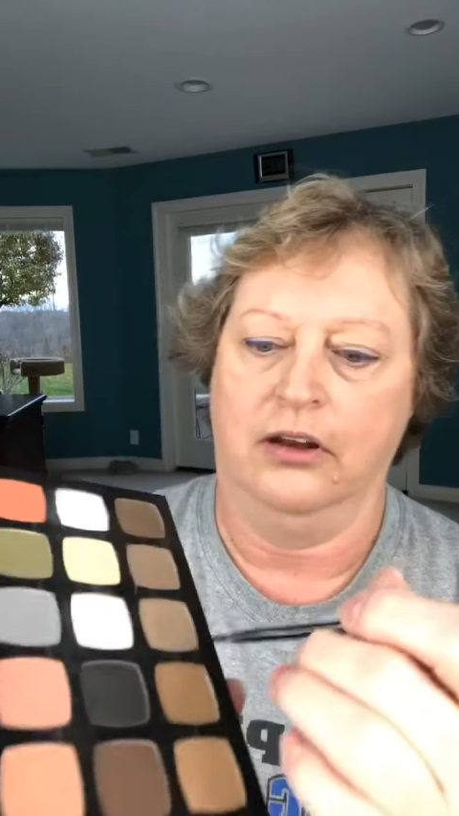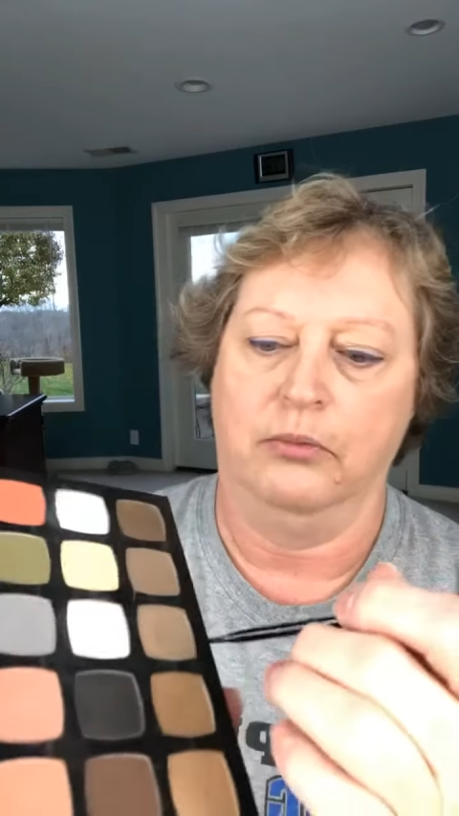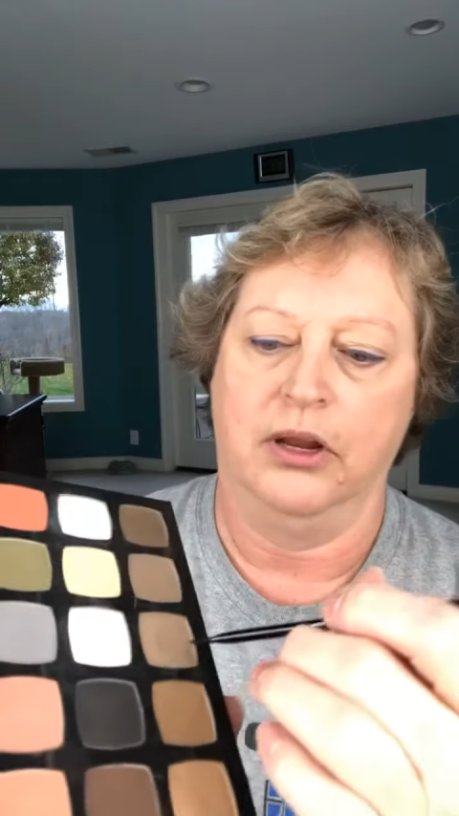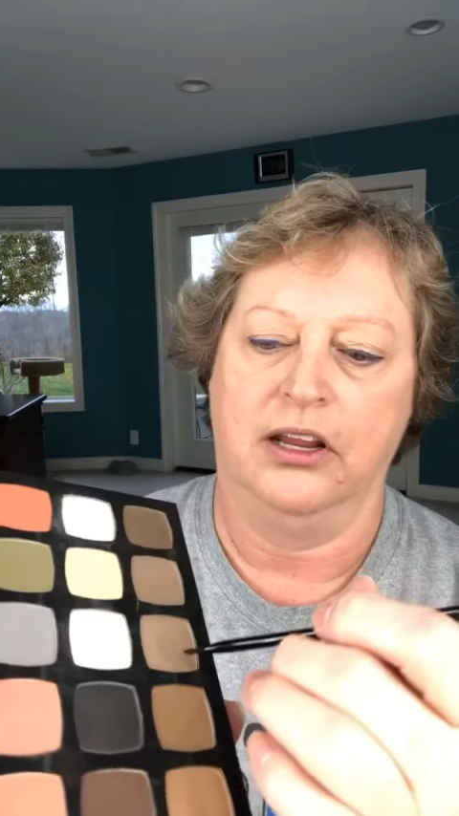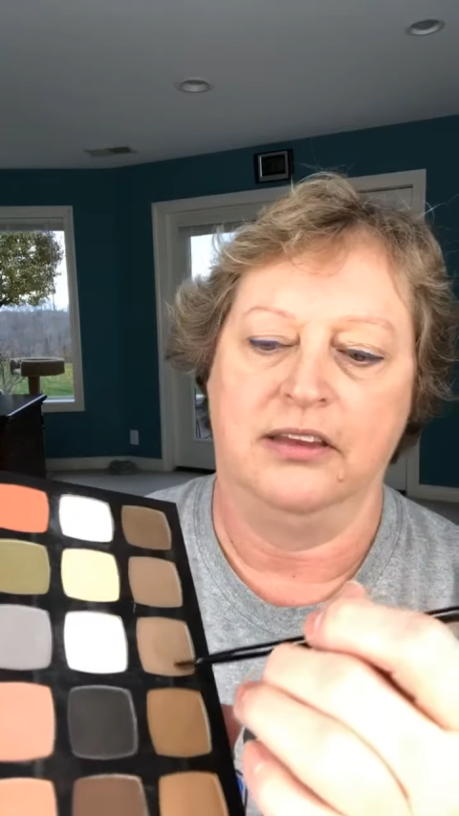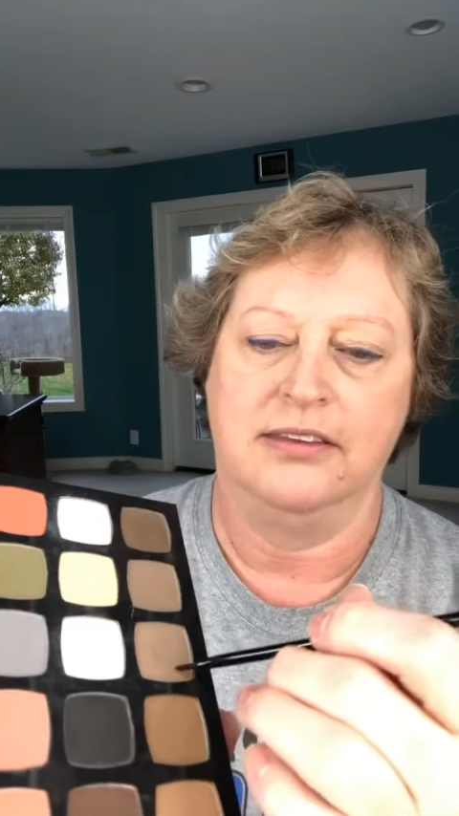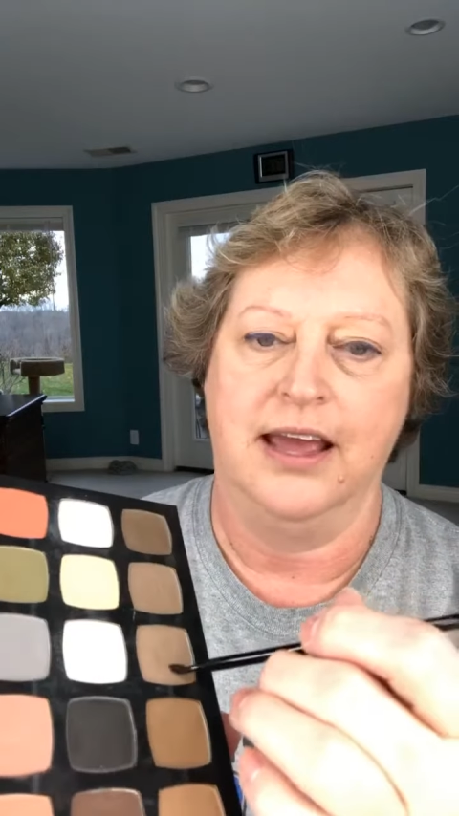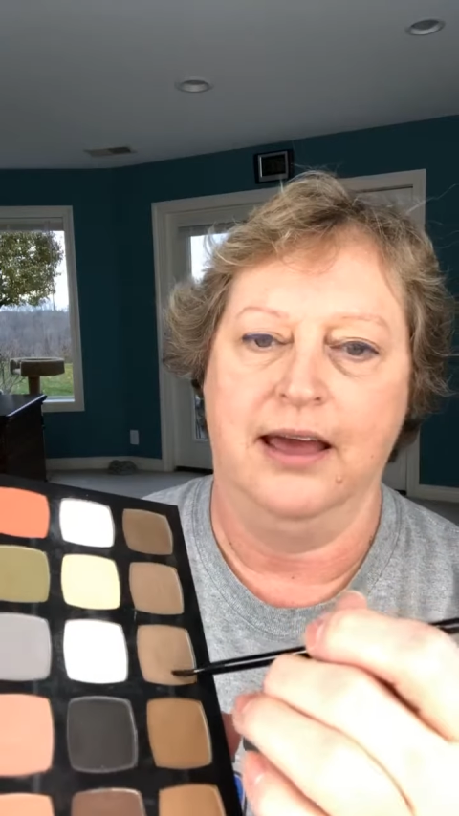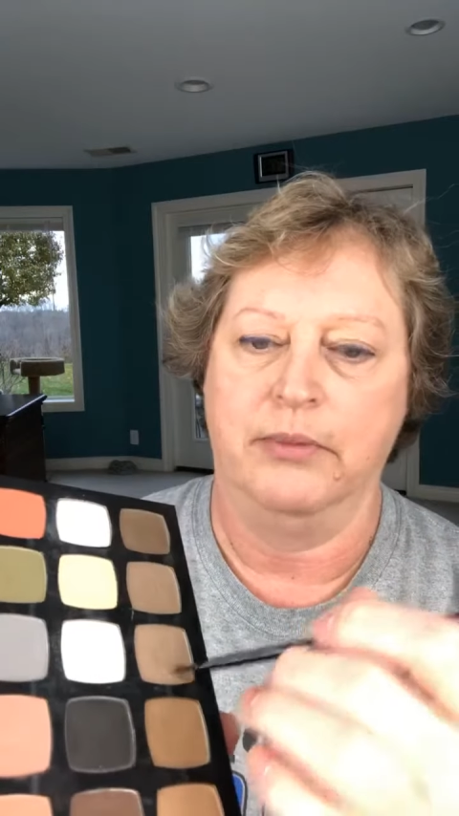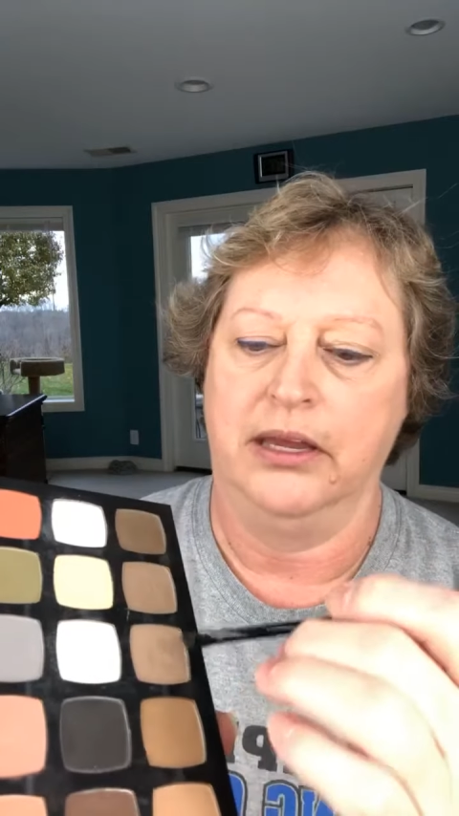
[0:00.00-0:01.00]
gonna
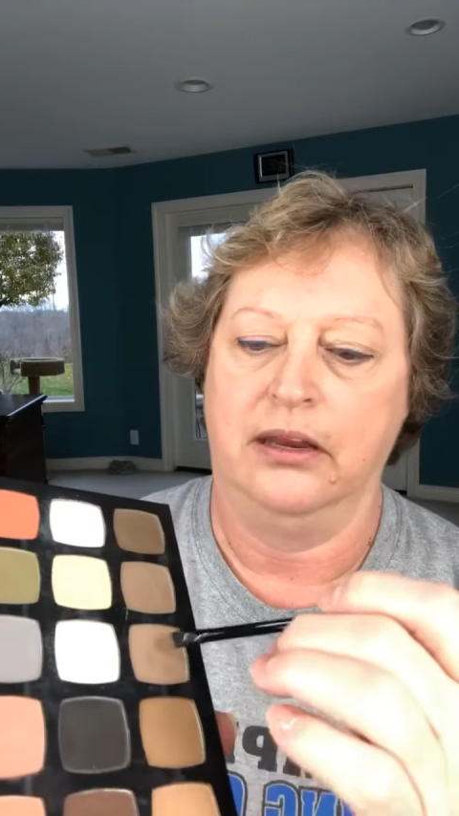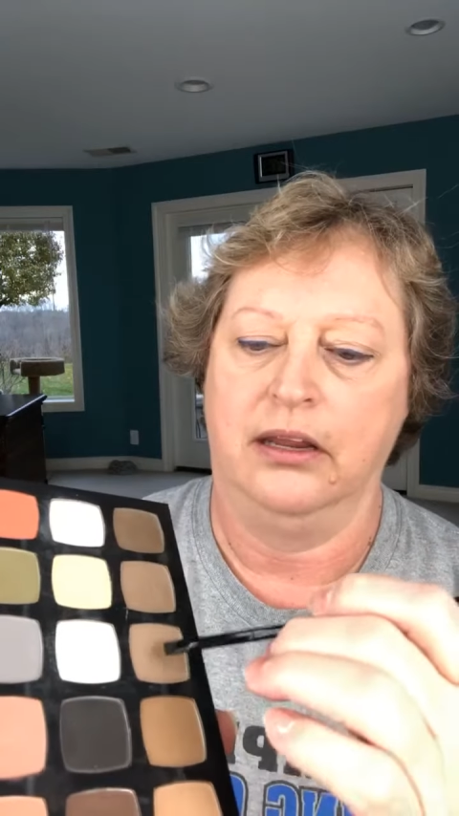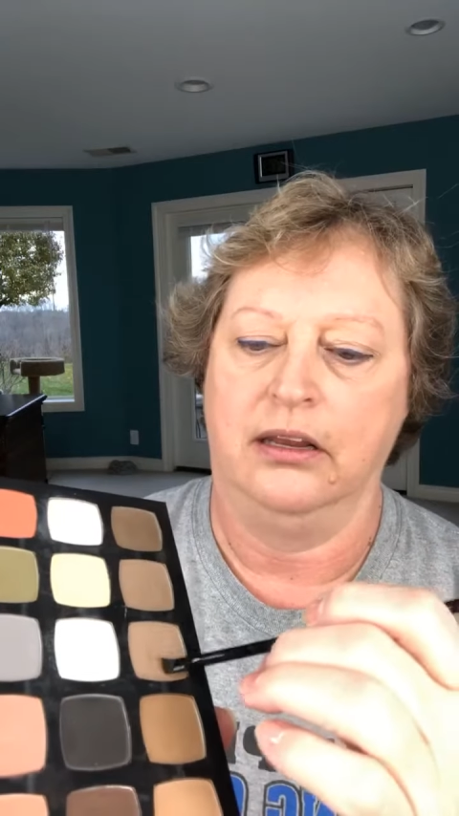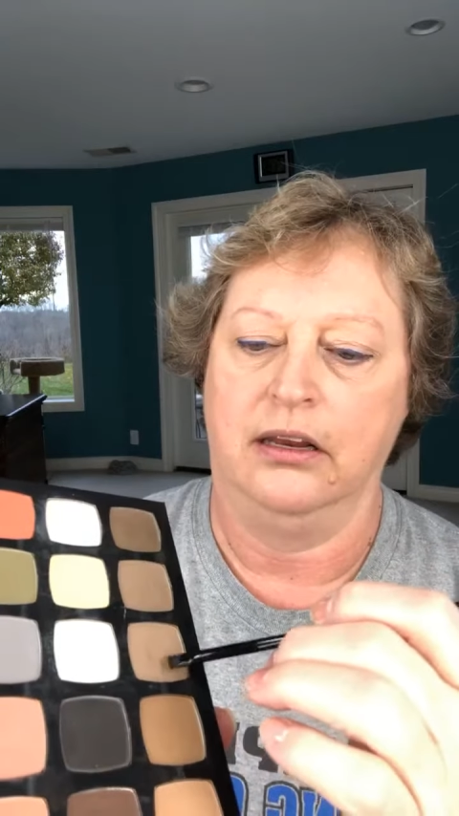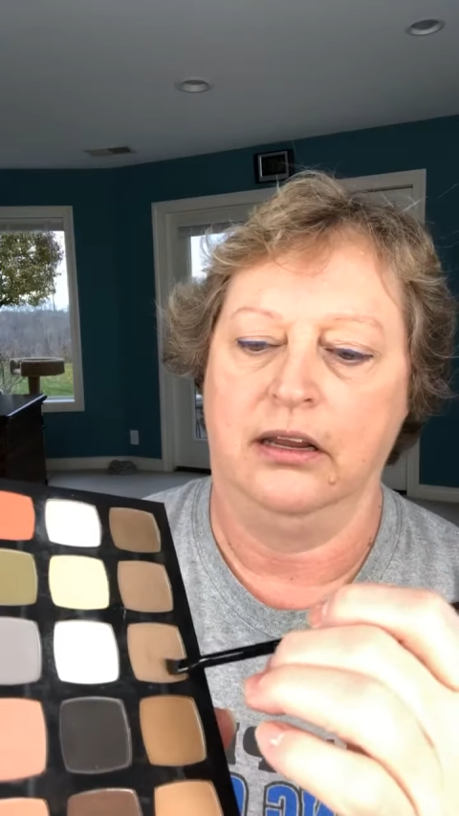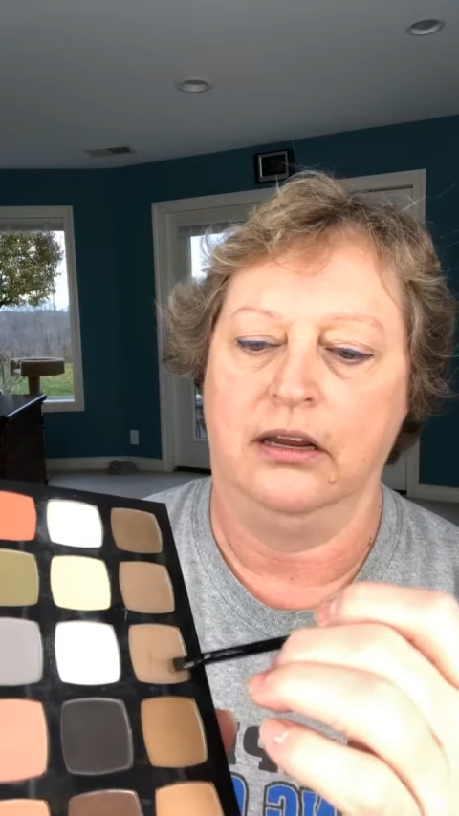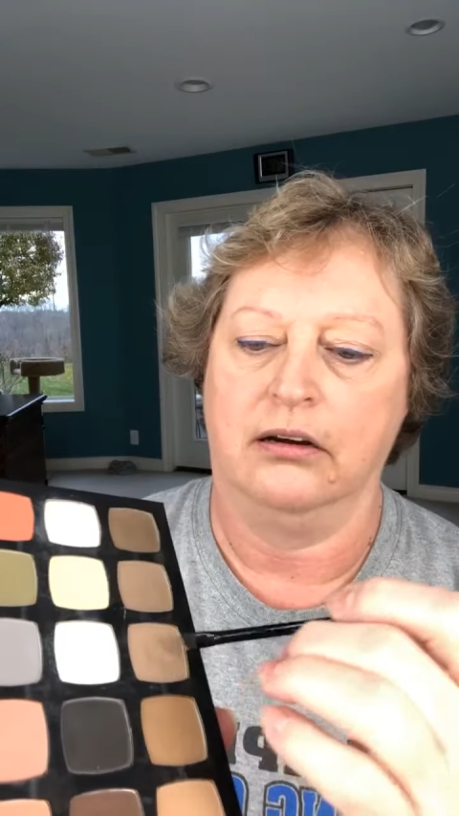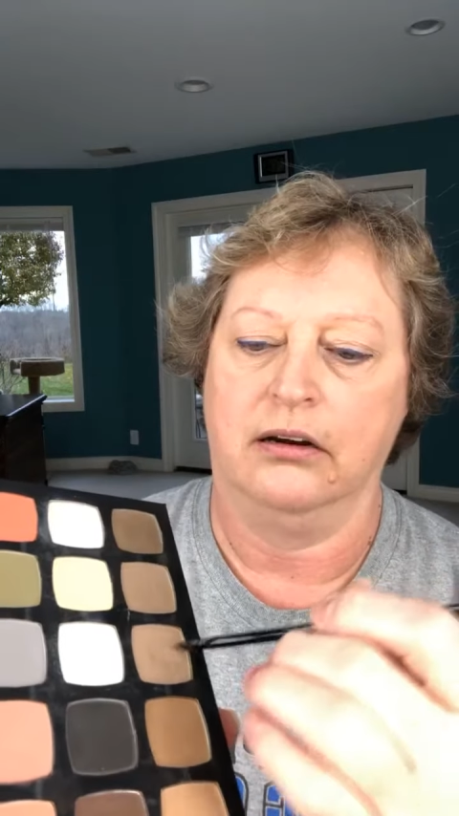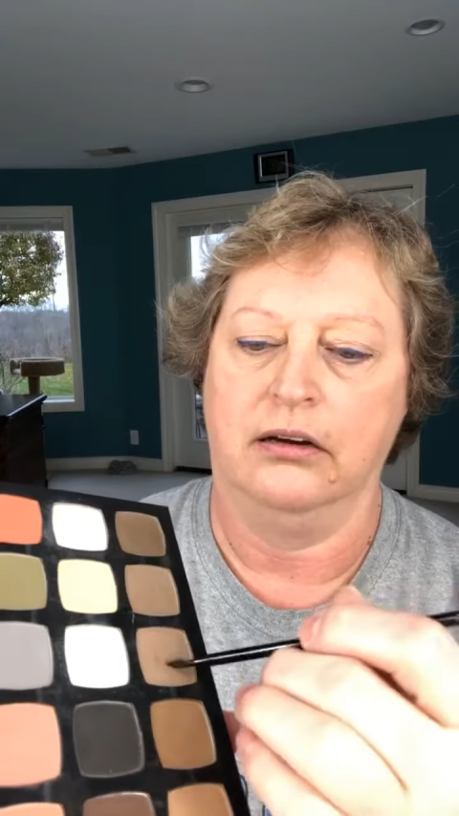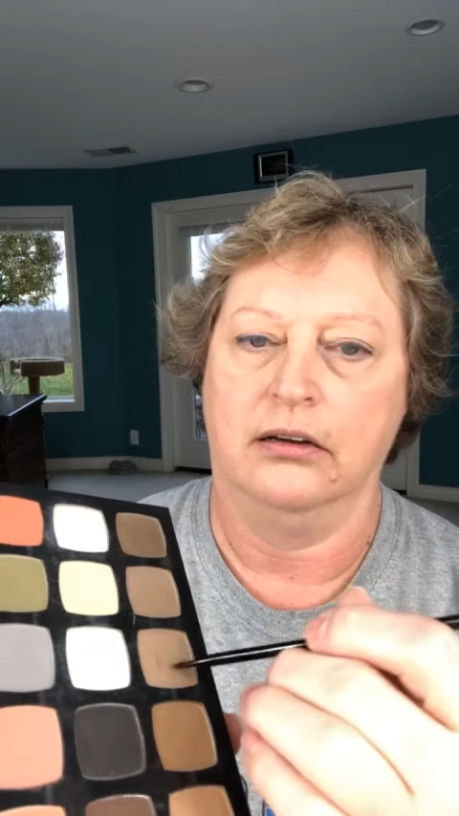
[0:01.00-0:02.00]
dab it in here.